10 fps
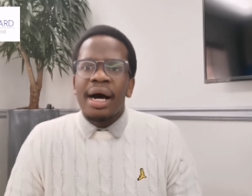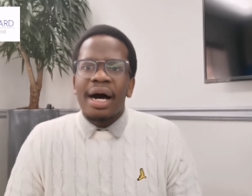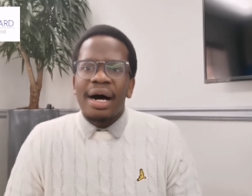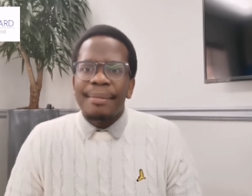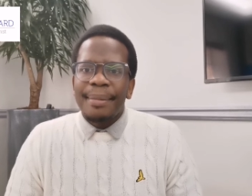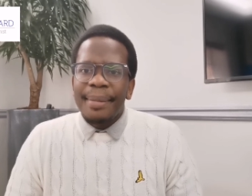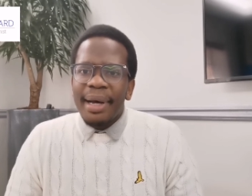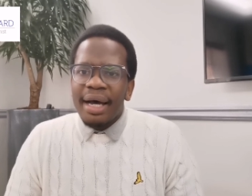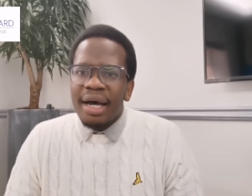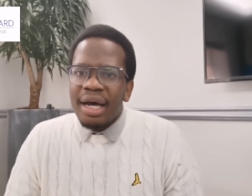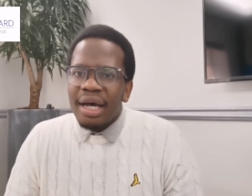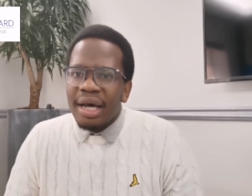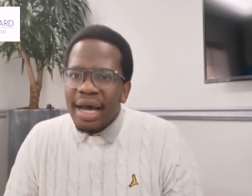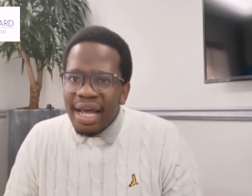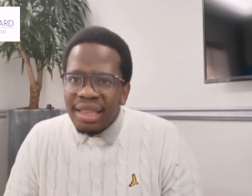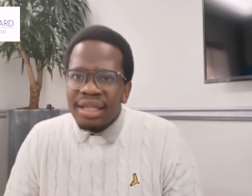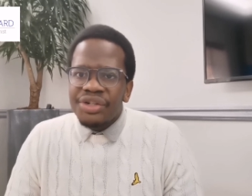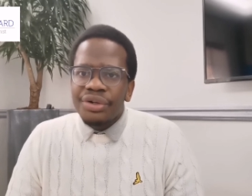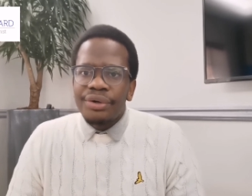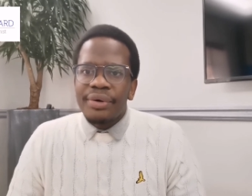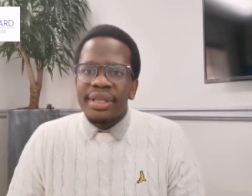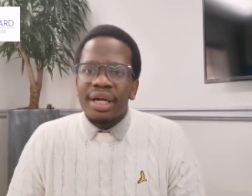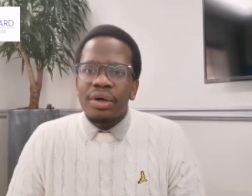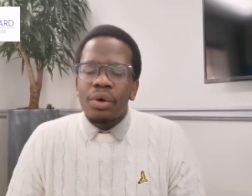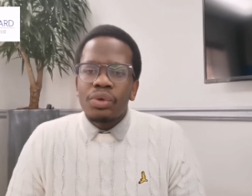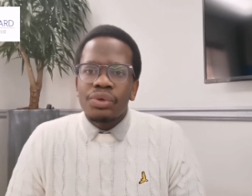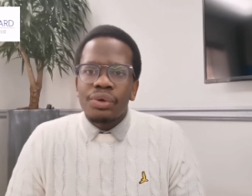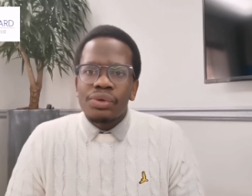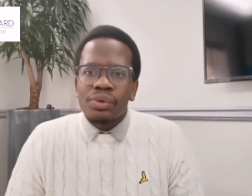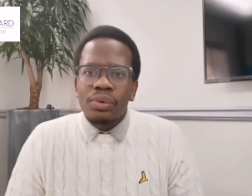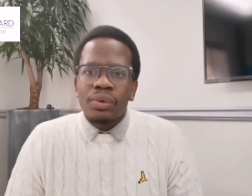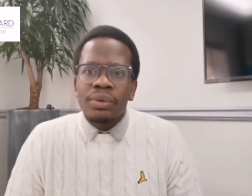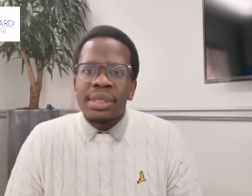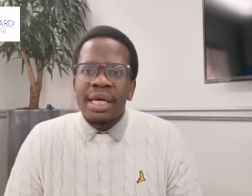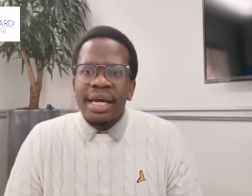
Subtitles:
and the children that go to those schools